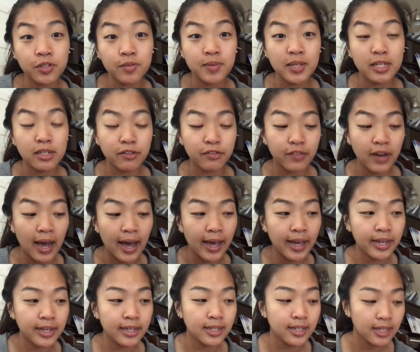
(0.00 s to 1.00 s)
to be
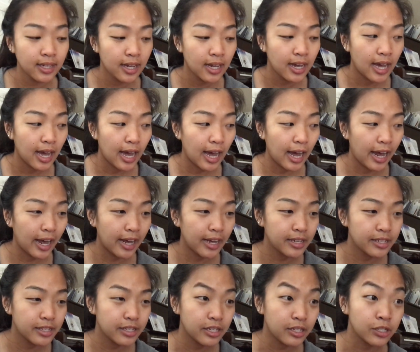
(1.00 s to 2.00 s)
defined
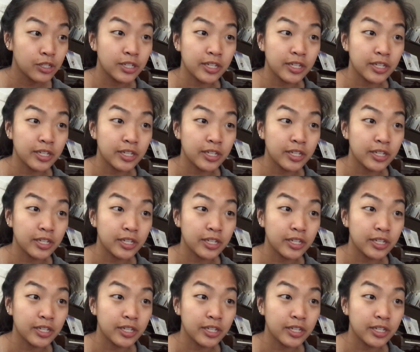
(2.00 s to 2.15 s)
as,